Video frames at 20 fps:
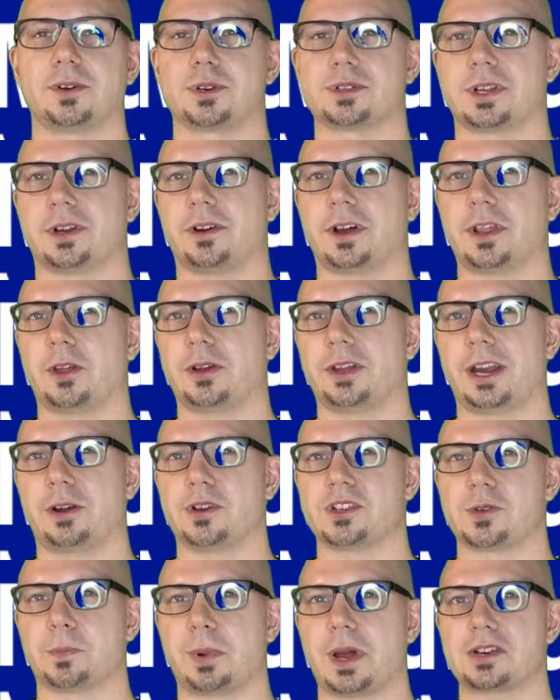course there are other
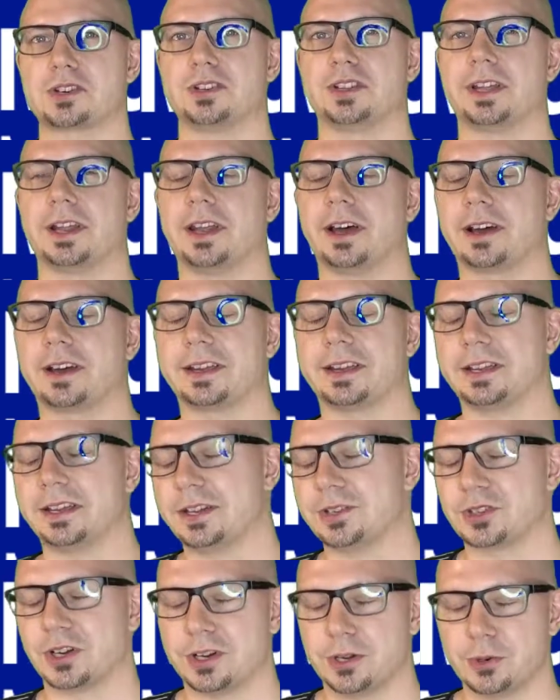areas of passion that I
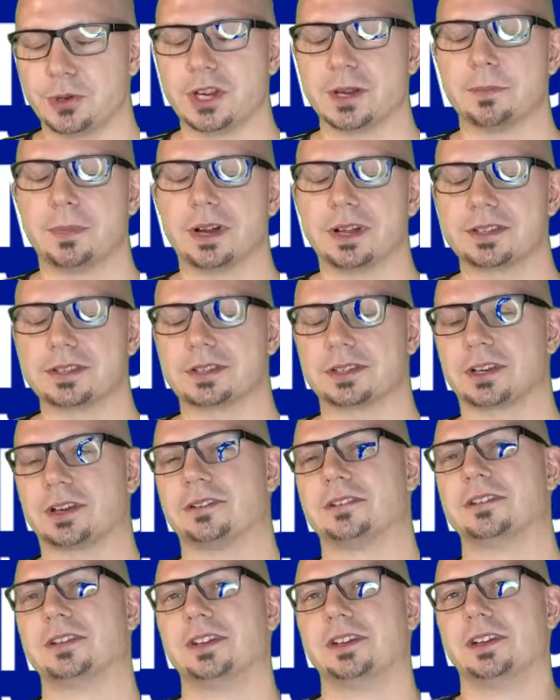enjoy doing, but
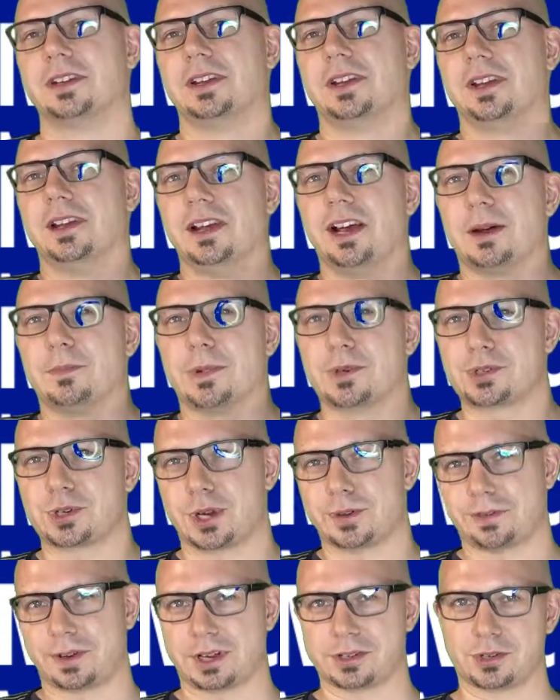I'm not sure
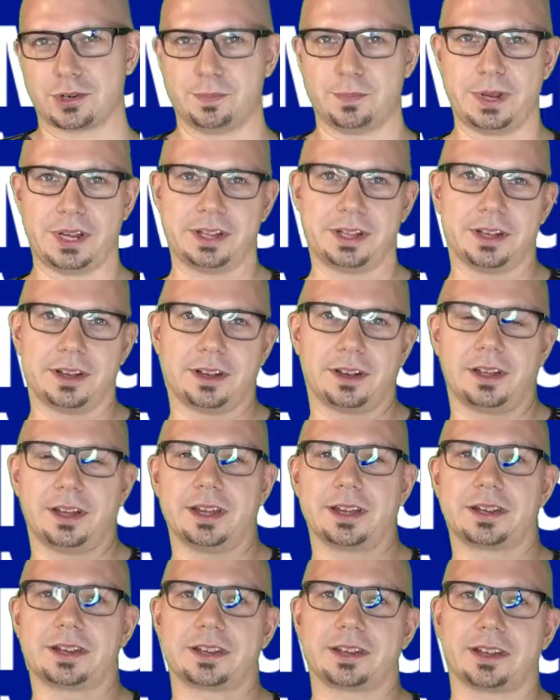if I should be then
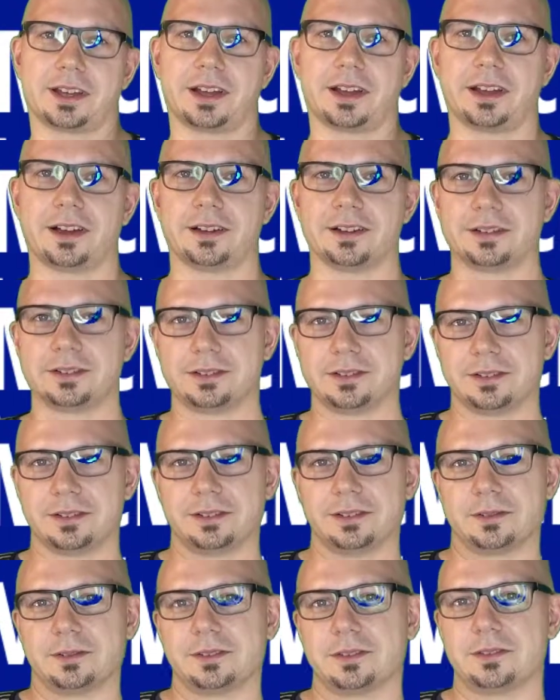like
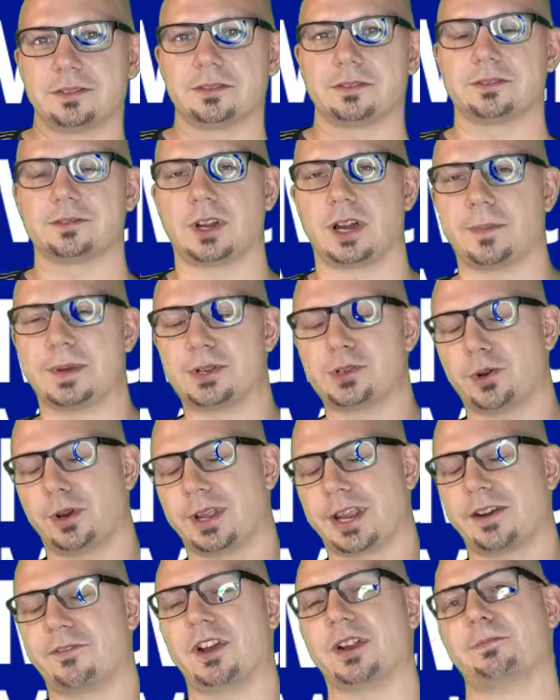I'm
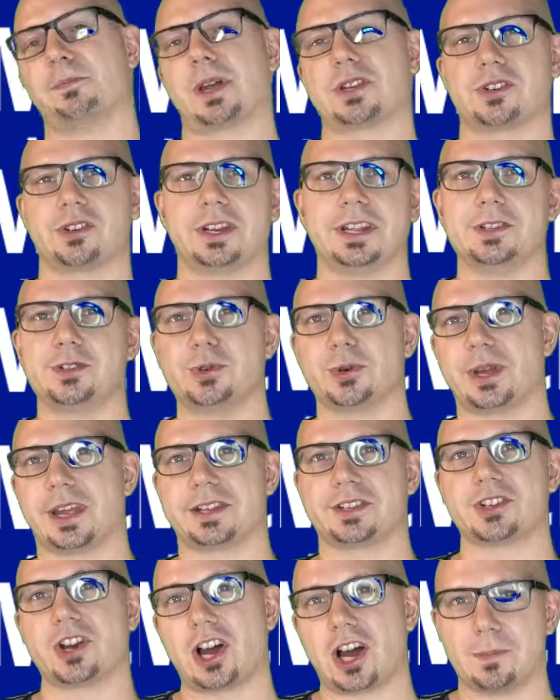turning every passion into a
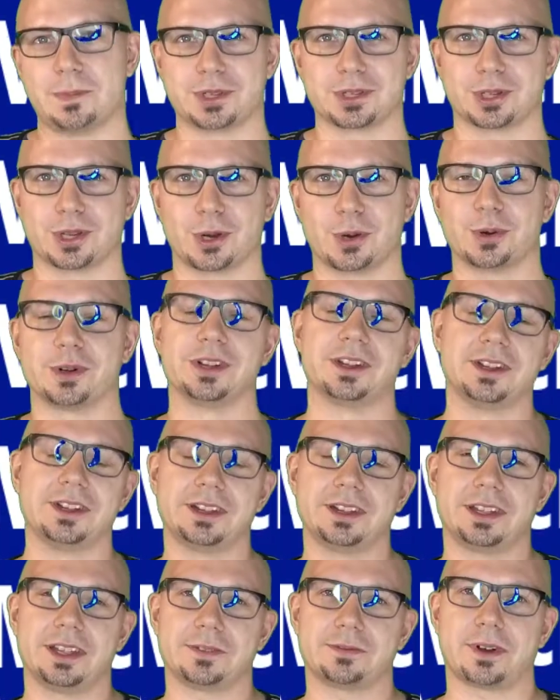job. So
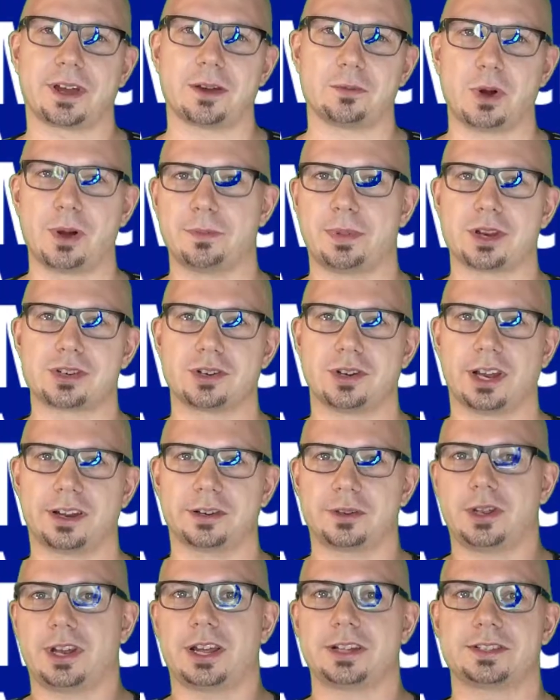if I have one passion I'm
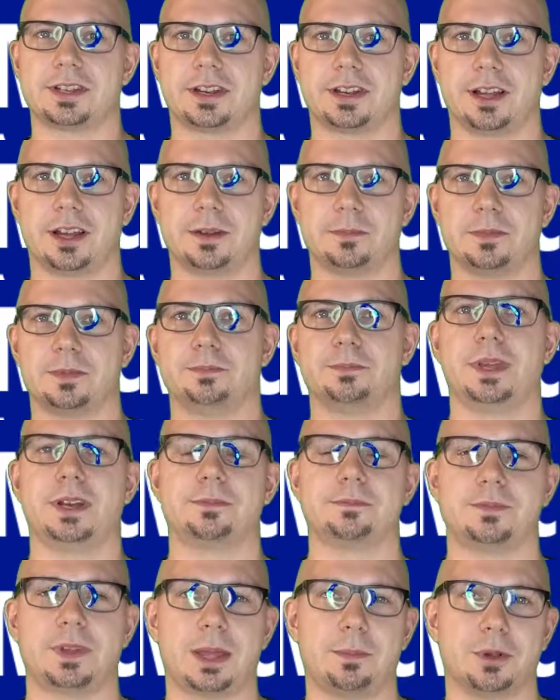good at and I've
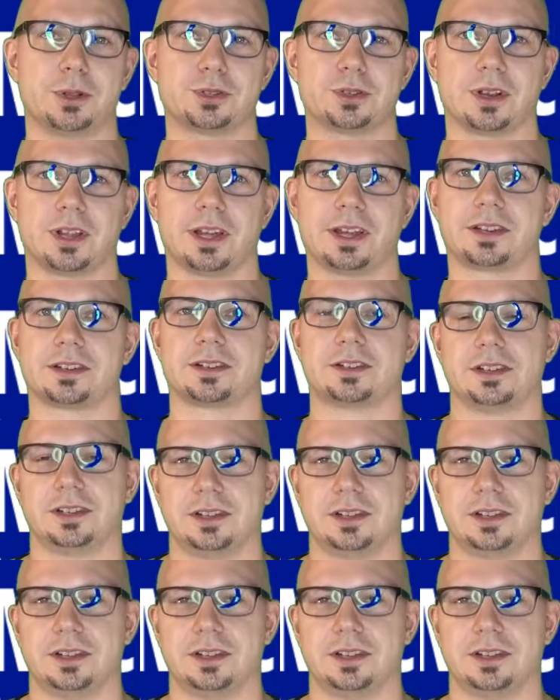been able to like